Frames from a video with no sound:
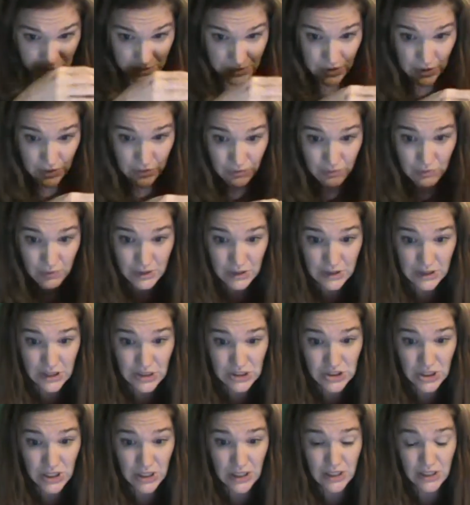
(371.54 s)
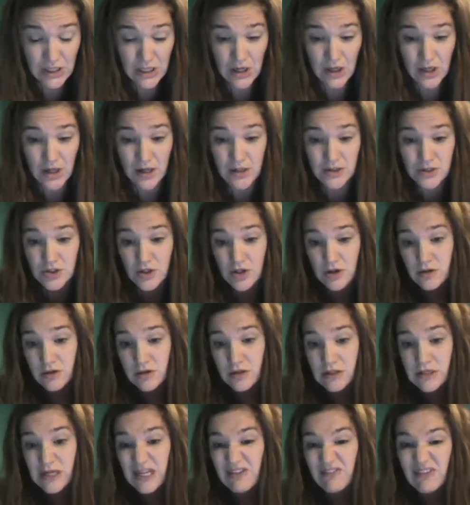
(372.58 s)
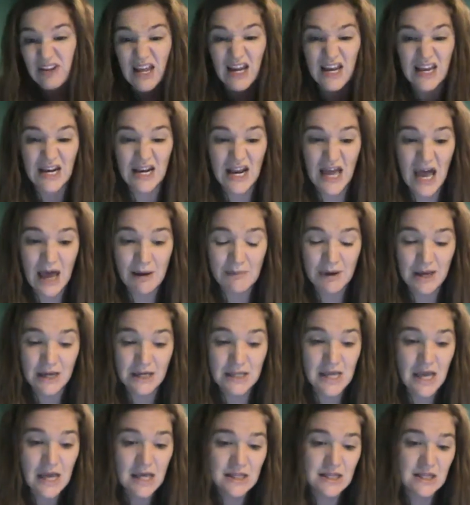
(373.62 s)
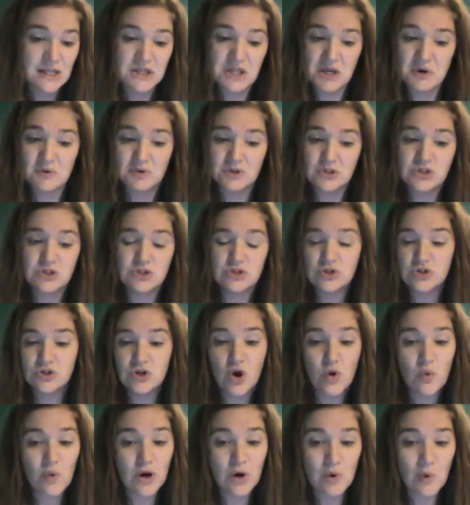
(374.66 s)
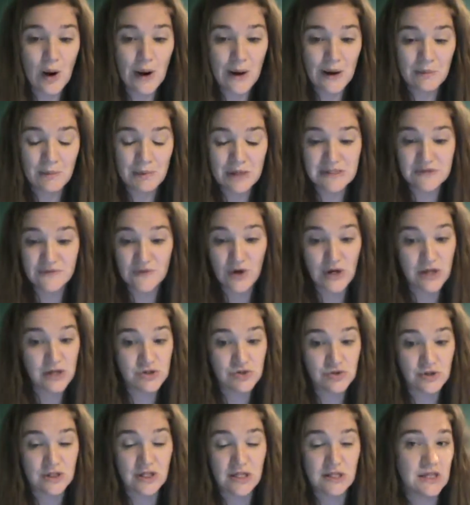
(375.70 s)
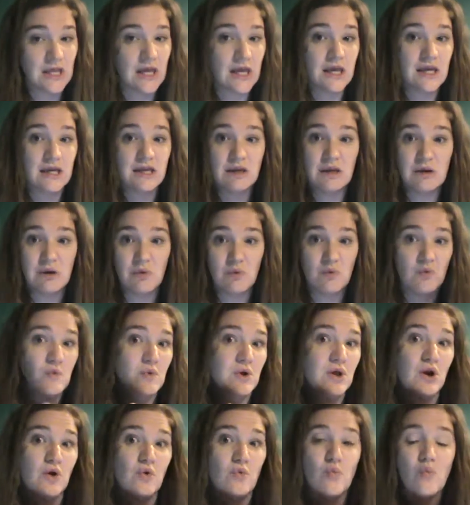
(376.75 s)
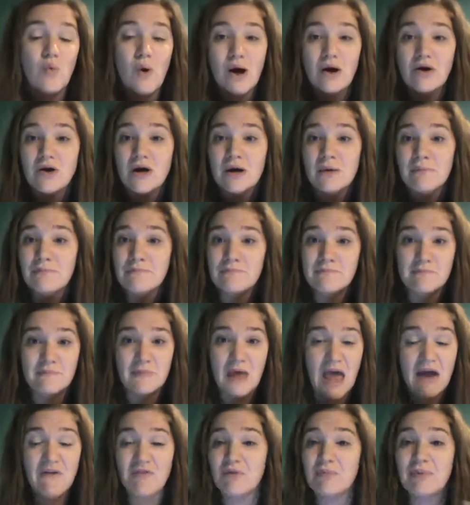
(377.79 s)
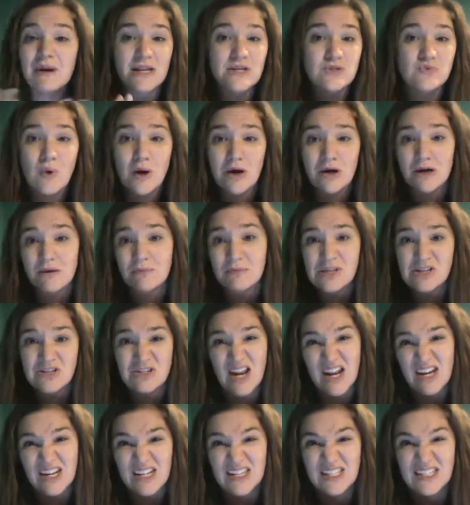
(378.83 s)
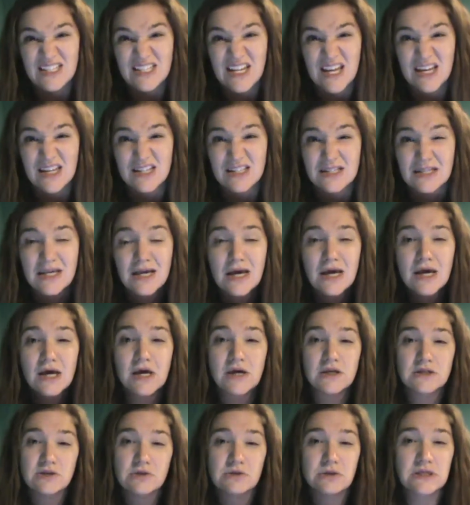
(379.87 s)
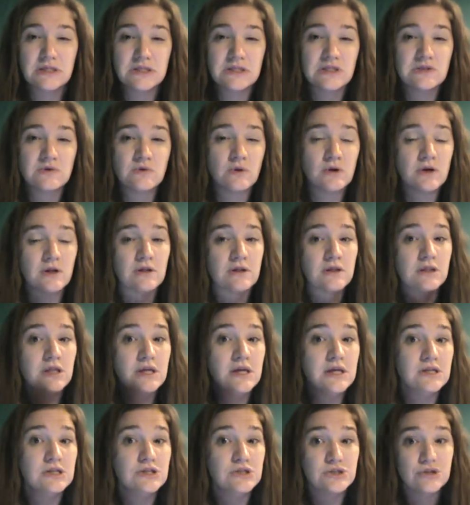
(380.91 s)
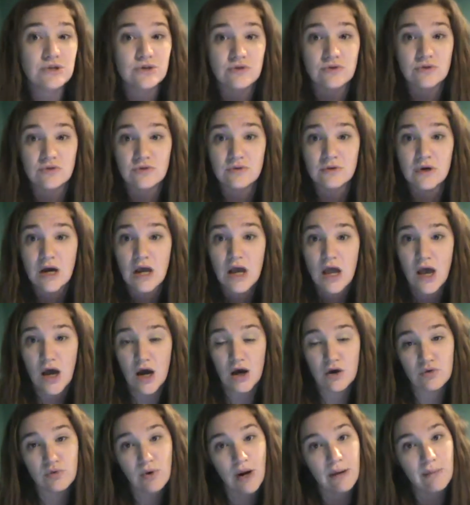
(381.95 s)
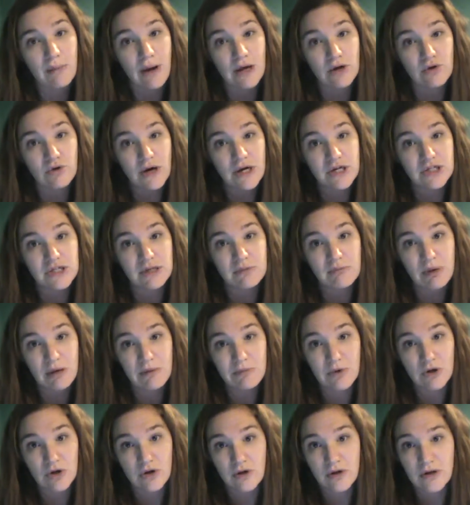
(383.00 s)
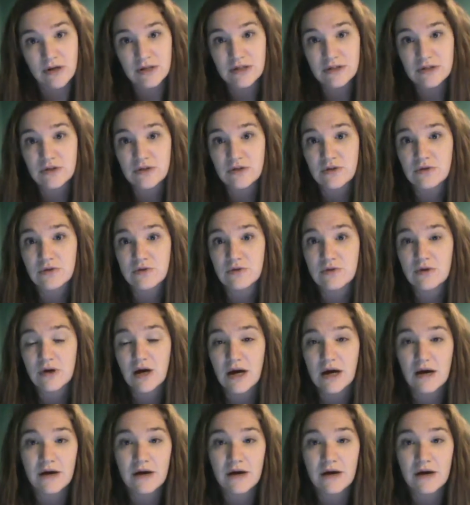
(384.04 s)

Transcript: certain religion, a certain even economic, that there was no requirements for entry, that they, everybody's welcome in the United States. So this is going to lead to a great migration. People are going to